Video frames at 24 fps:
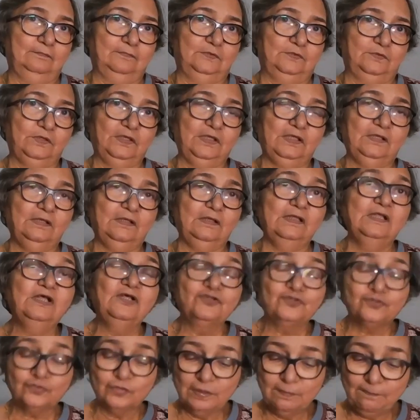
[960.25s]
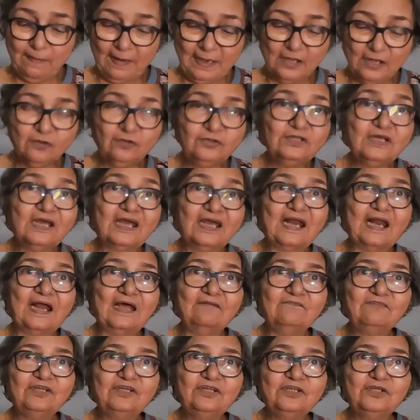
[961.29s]
Okay? So depending on the
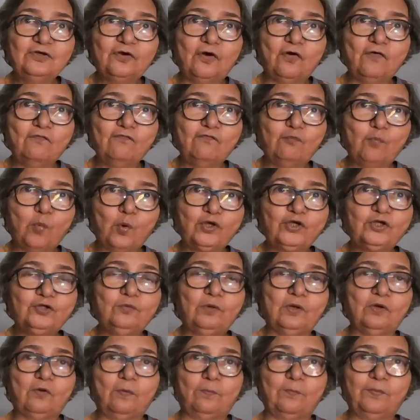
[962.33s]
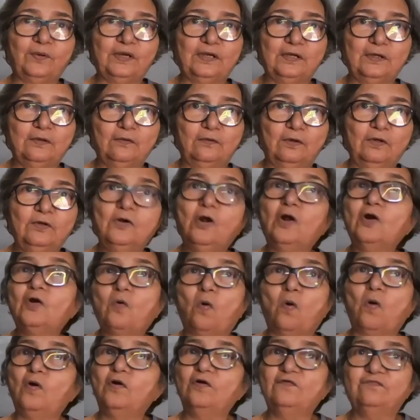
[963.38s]
gravity of what you are operating on, not
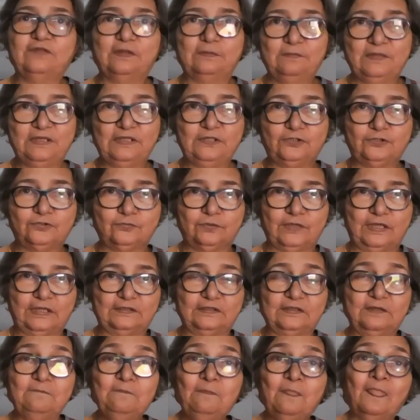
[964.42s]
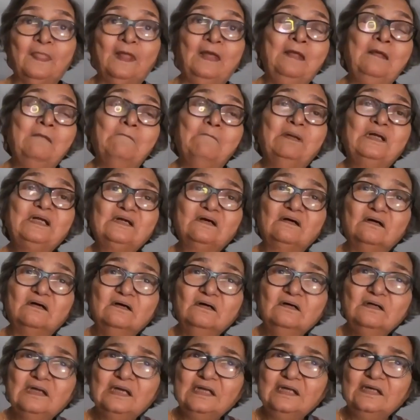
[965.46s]
all of them lead to death. But
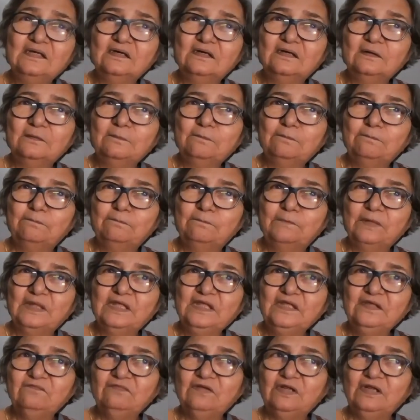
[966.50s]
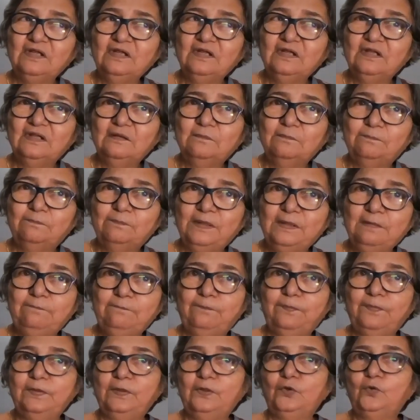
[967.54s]
earlier, even the
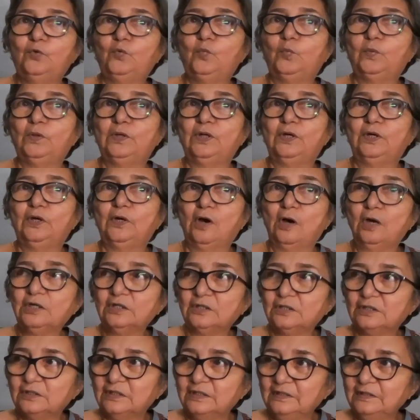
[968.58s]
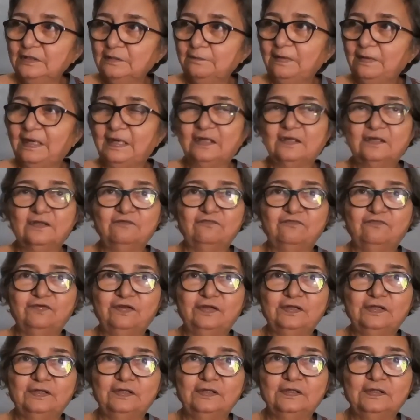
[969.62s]
people who were not in the medical
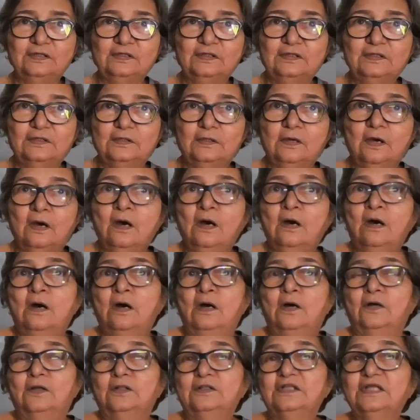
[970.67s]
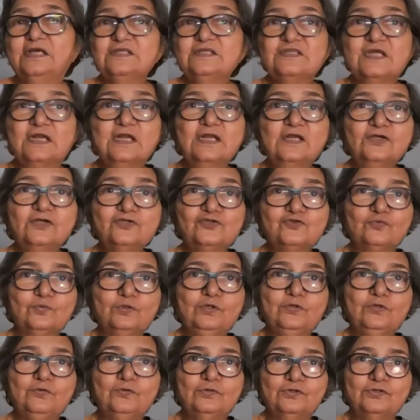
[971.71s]
field, they are sending us to a
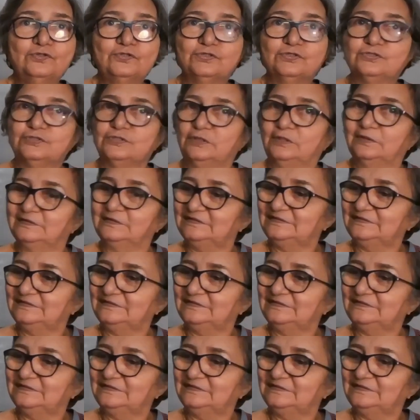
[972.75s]
neurosurgeon.